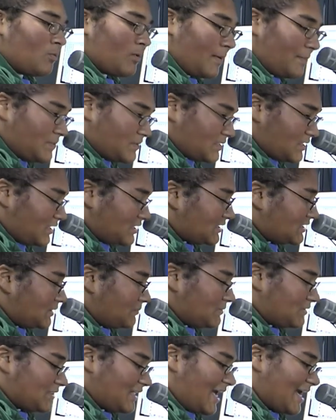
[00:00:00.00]
represents
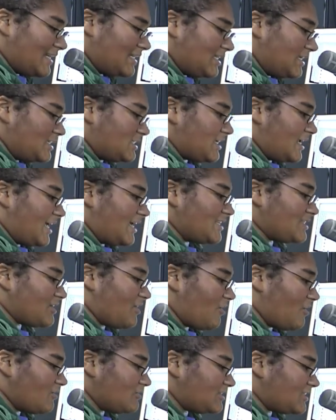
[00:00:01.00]
Slip and Slide DJs
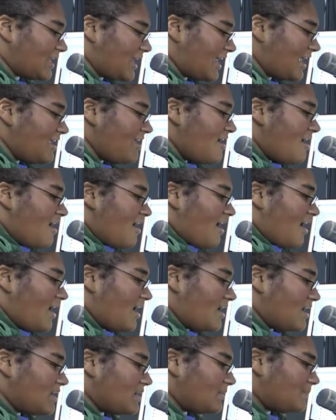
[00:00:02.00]
all day.
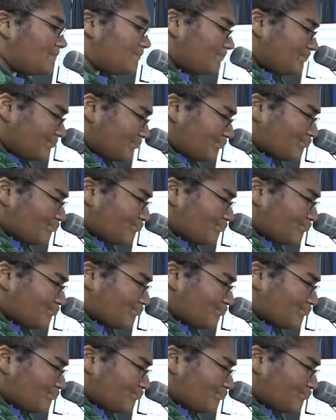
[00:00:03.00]
Um, yeah.